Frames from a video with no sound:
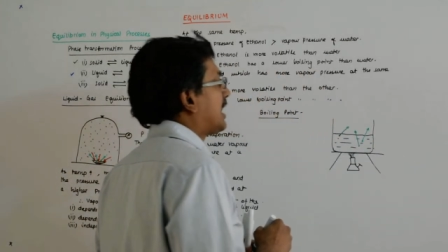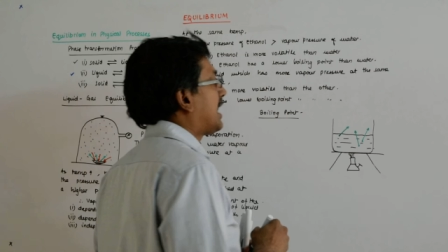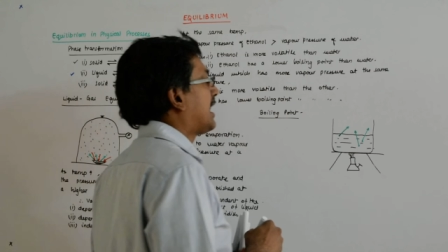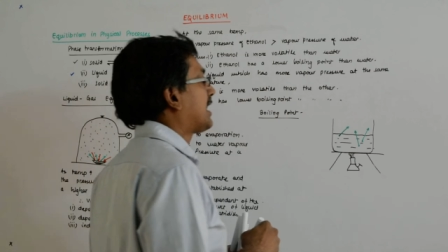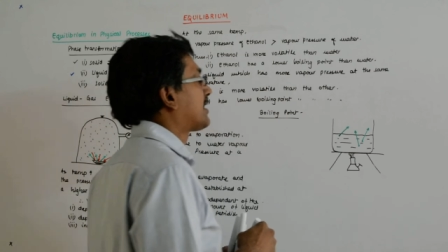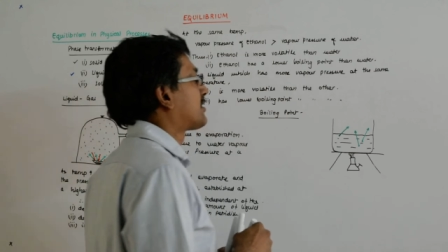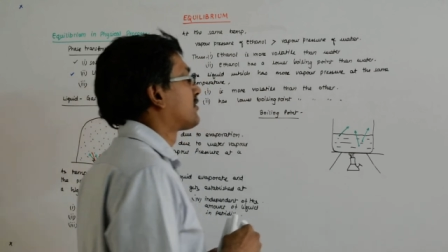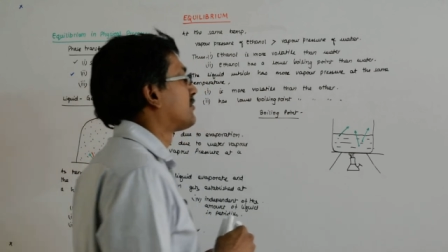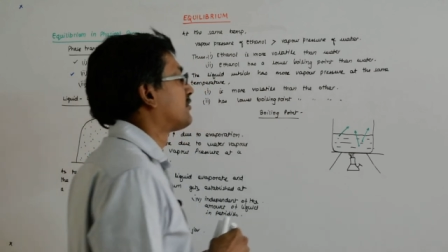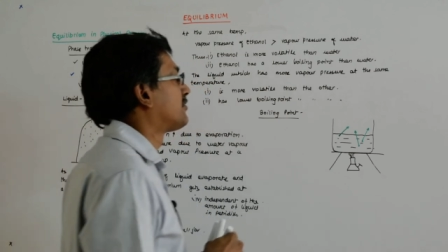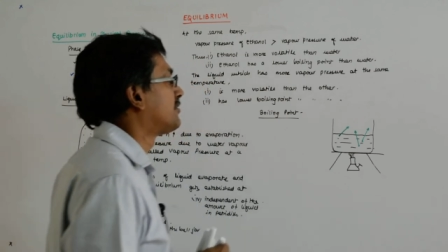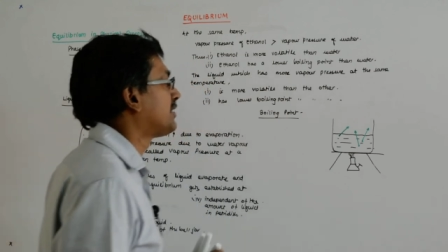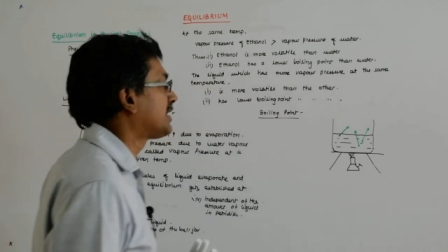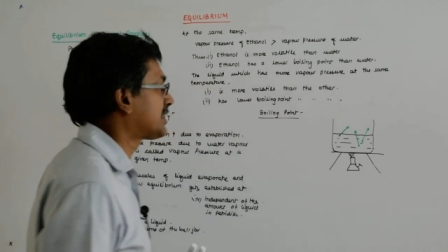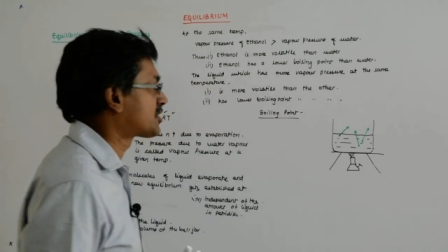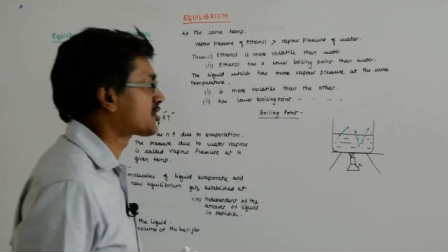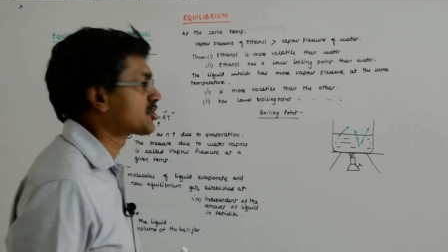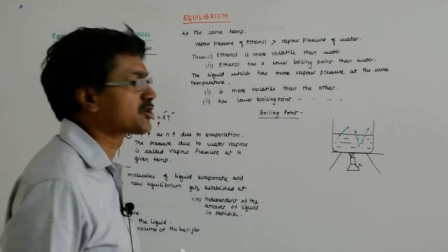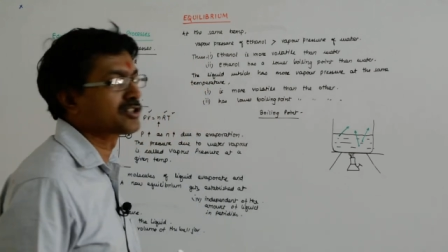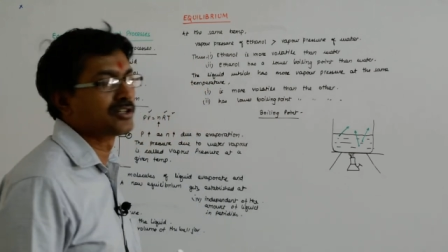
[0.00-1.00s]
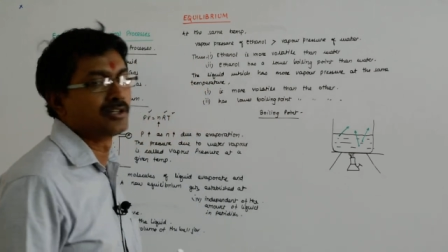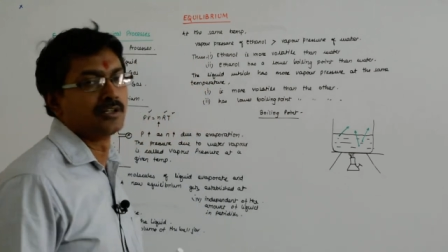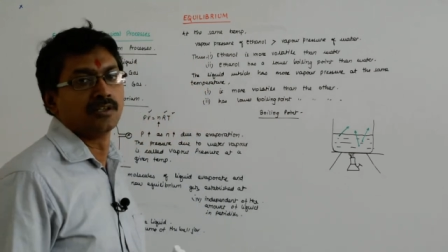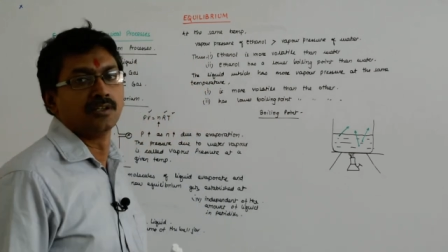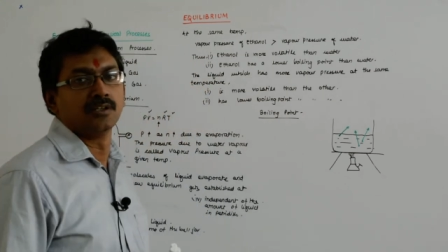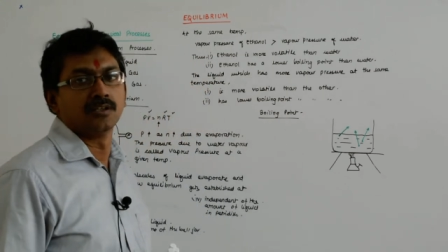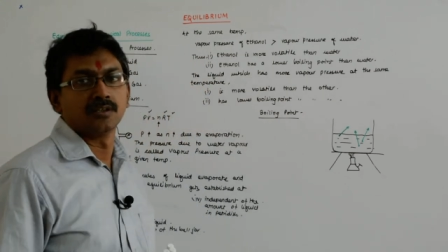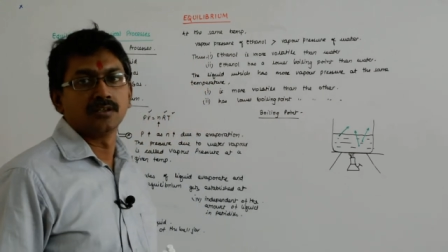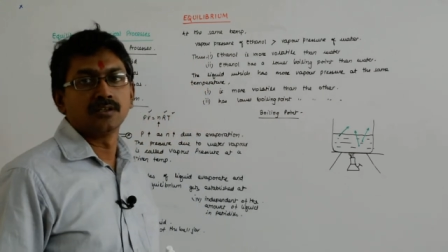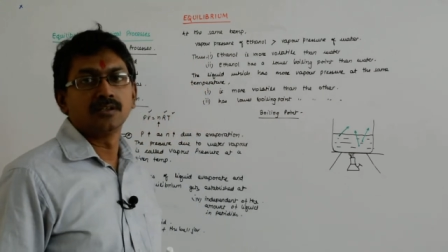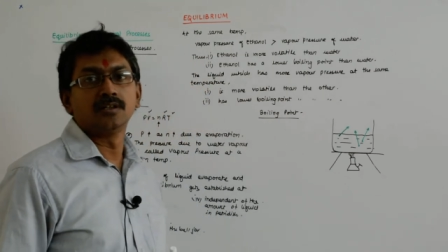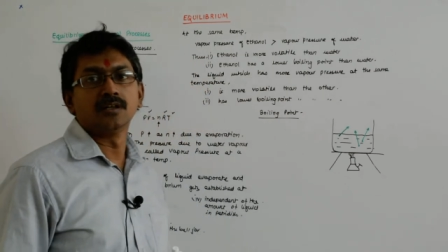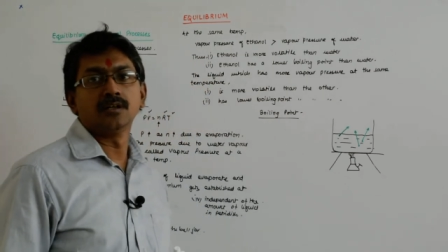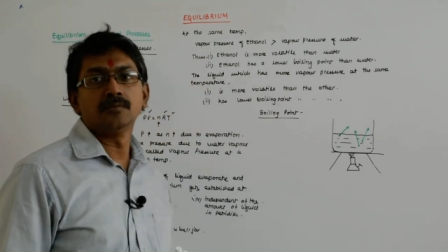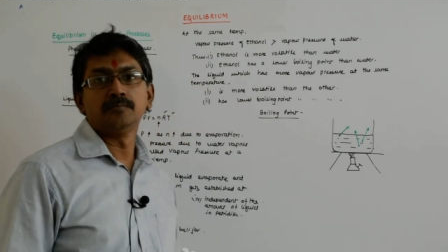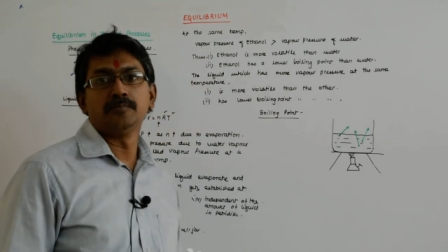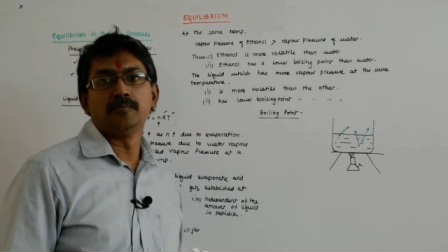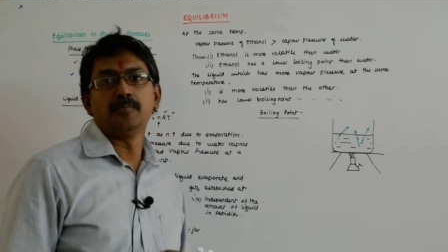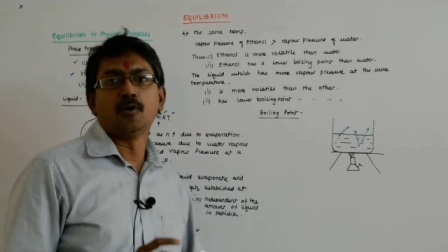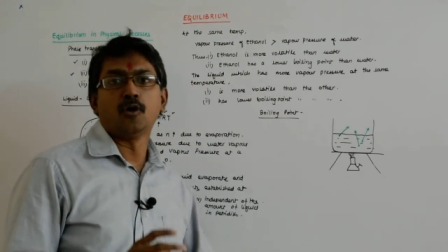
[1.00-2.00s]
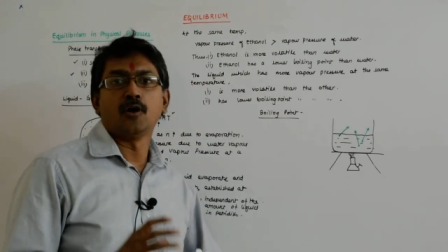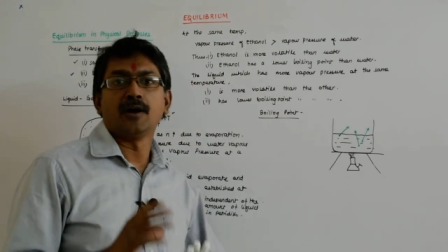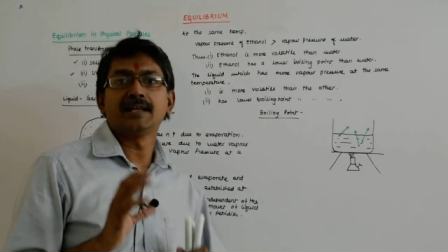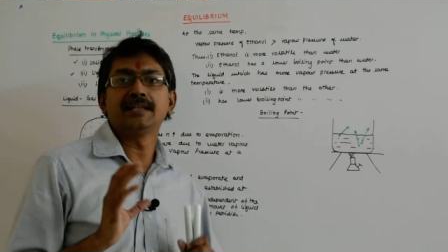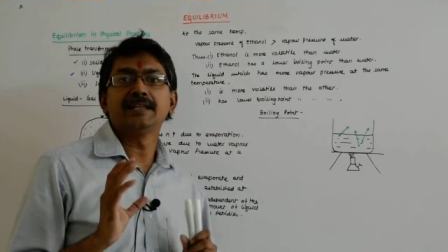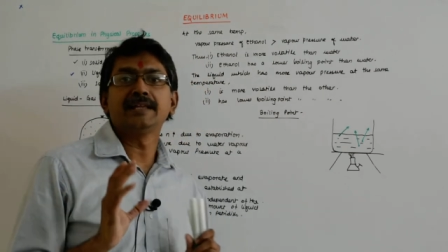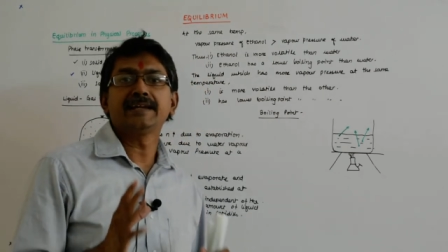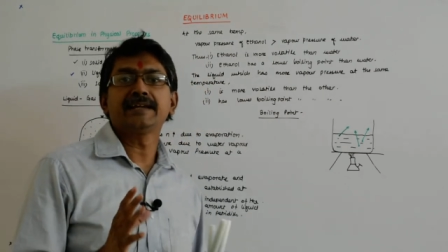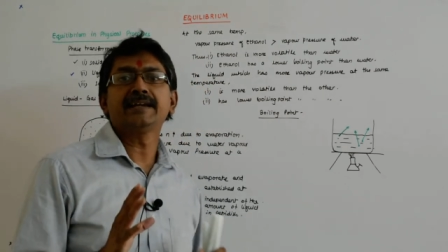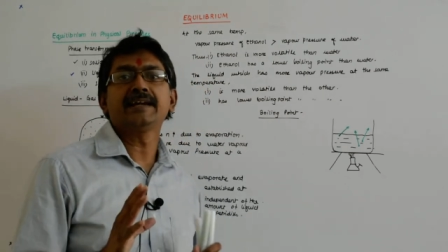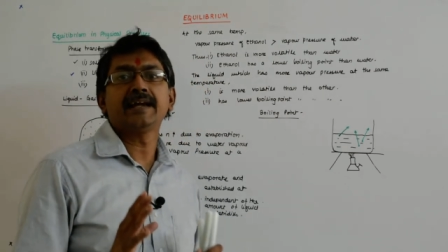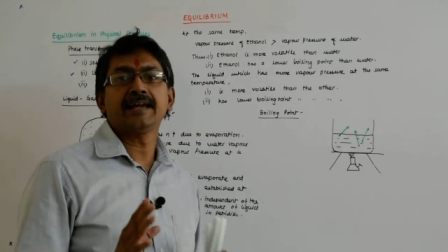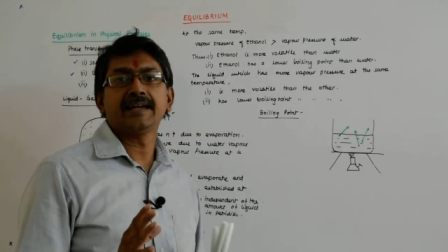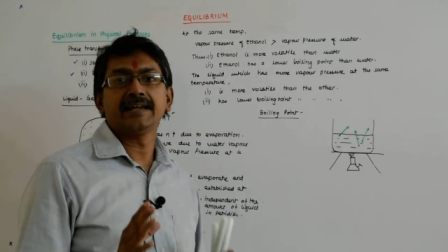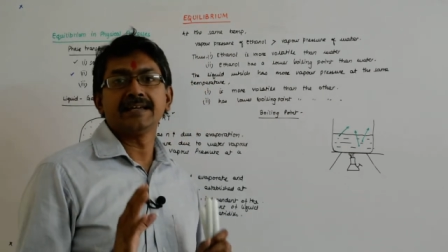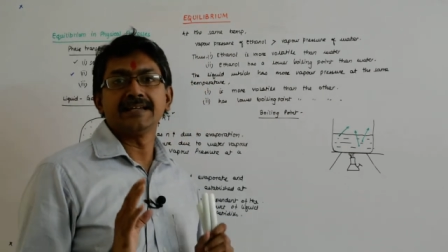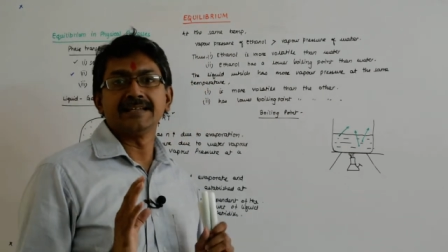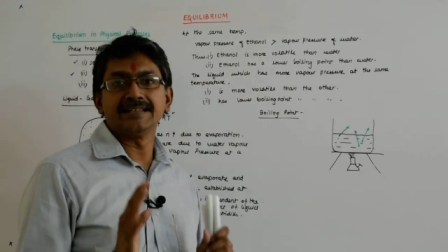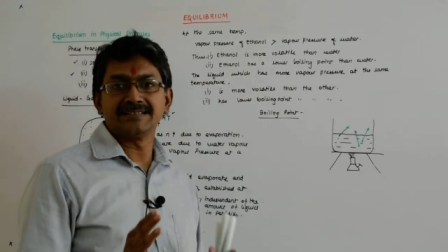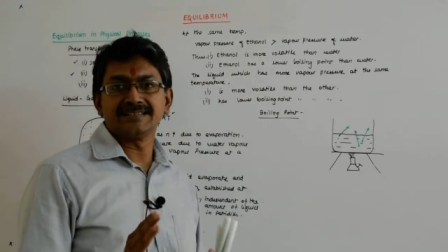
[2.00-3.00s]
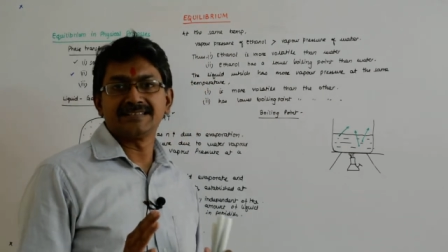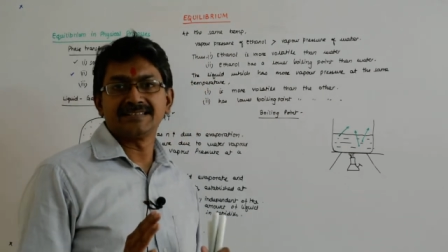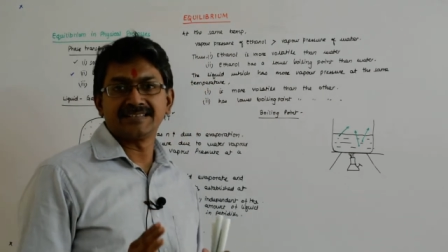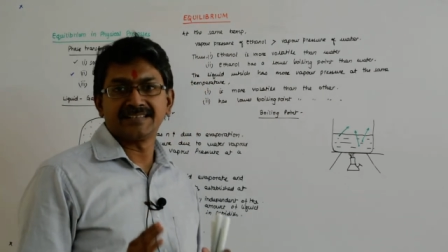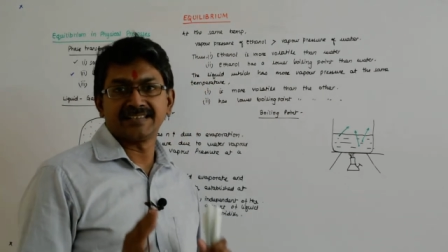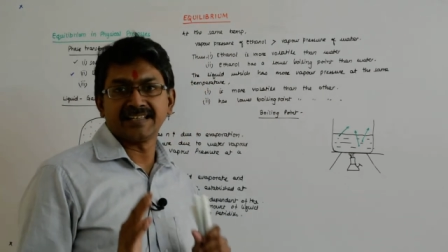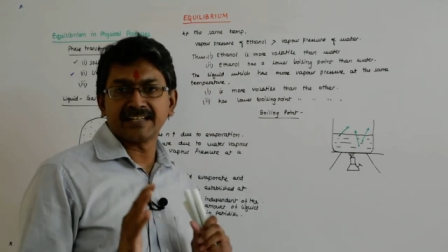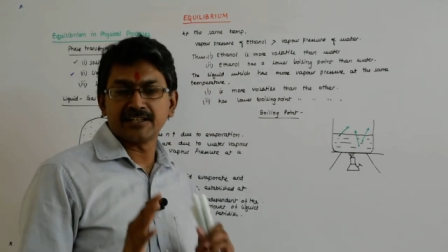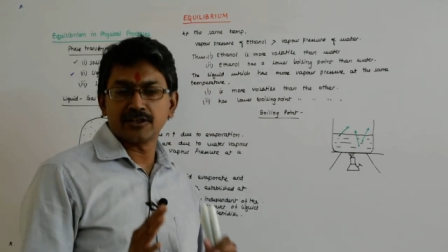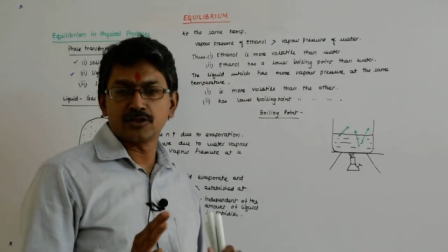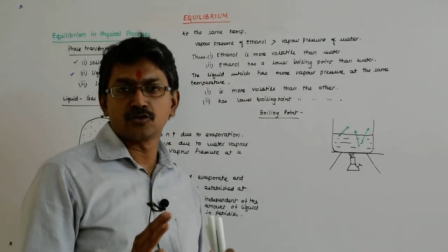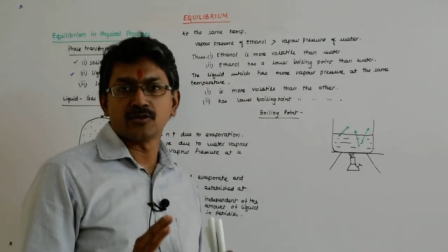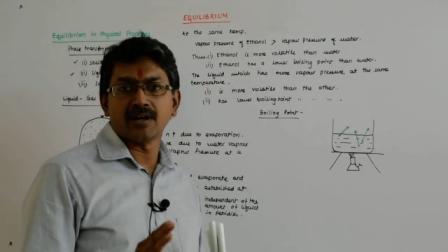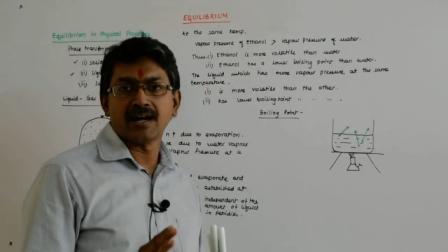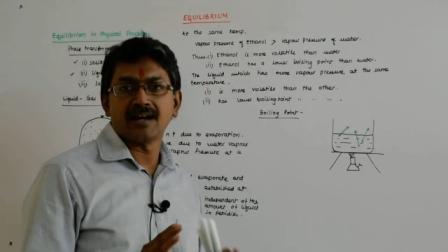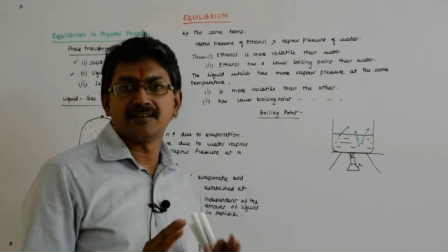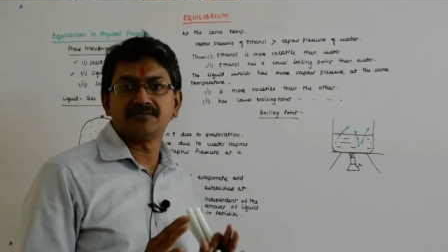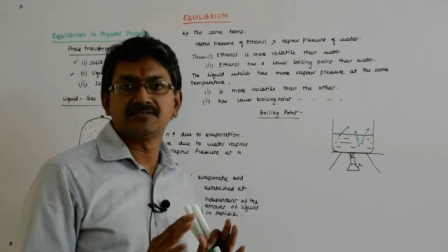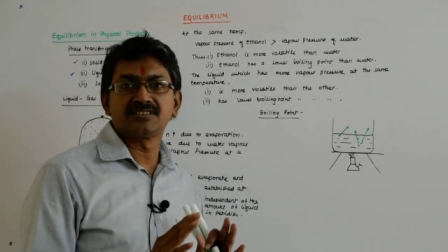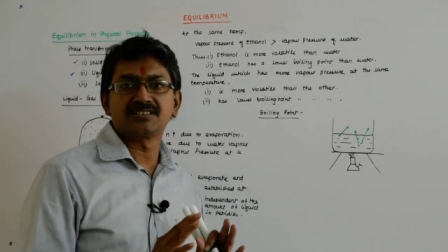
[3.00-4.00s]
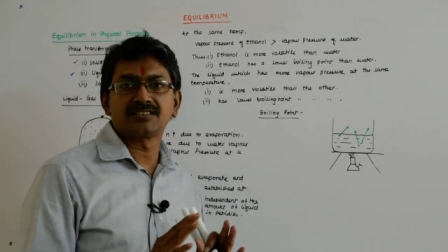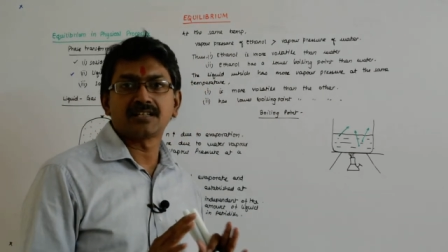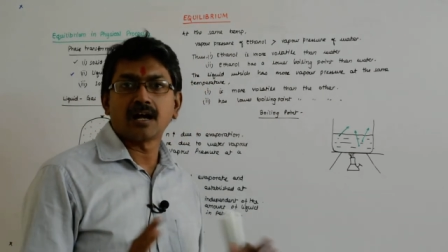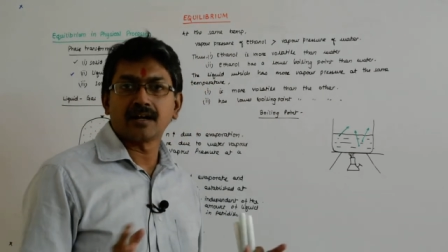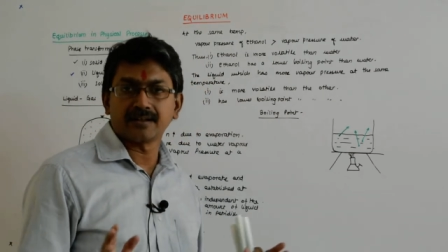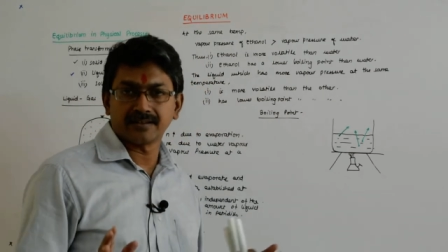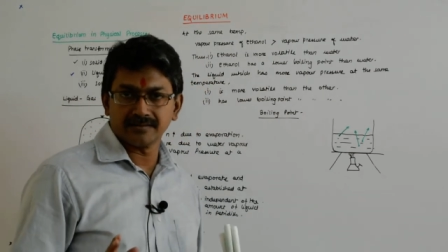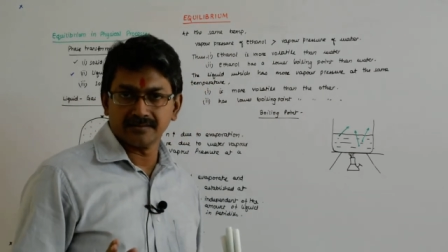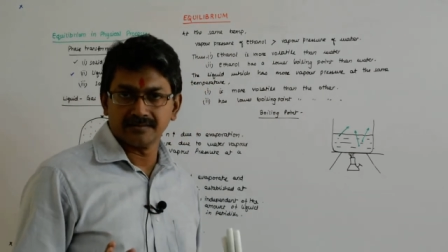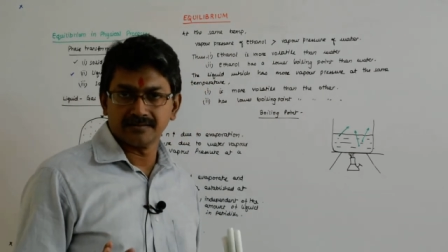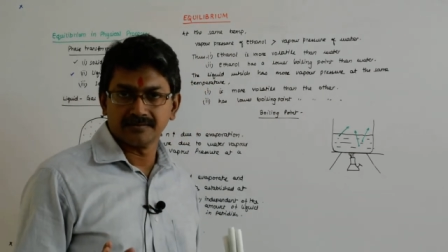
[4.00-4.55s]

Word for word: at which the boiling is said to have started.